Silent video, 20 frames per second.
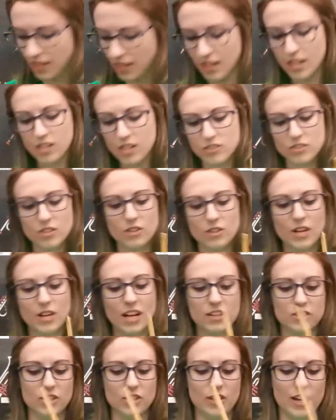So
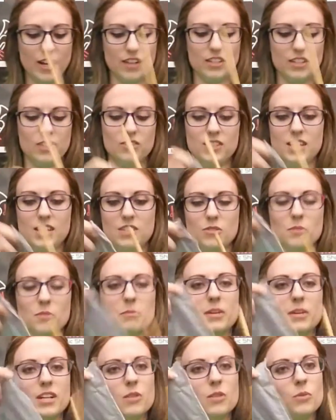I'll show you how to use this one,
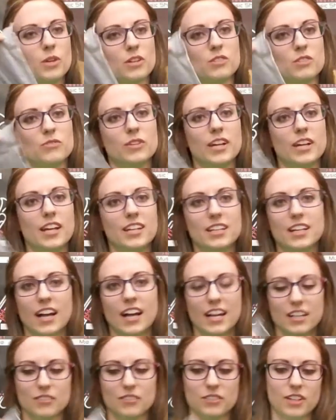but it works for any
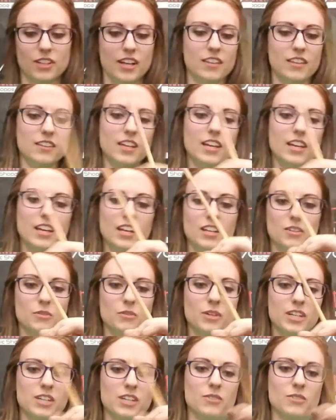kind of cloth.
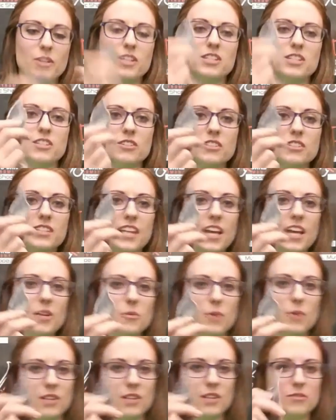What you want to do is take
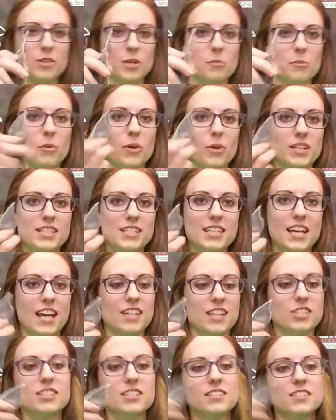one of your pointy
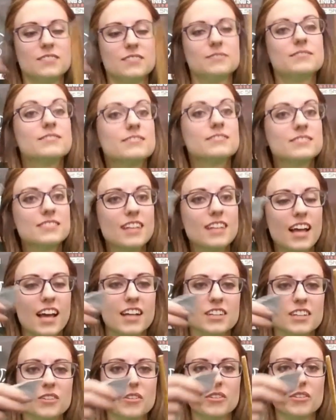edges
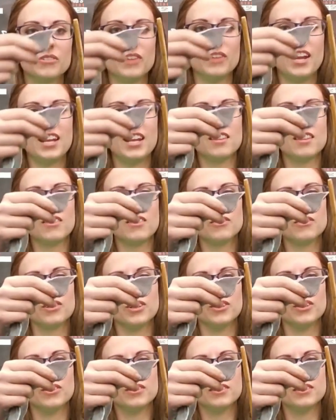and you thread it
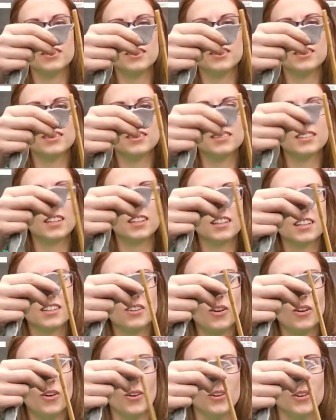through the
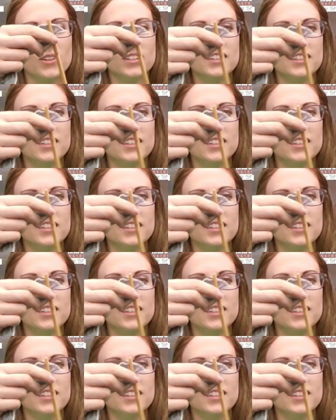little hole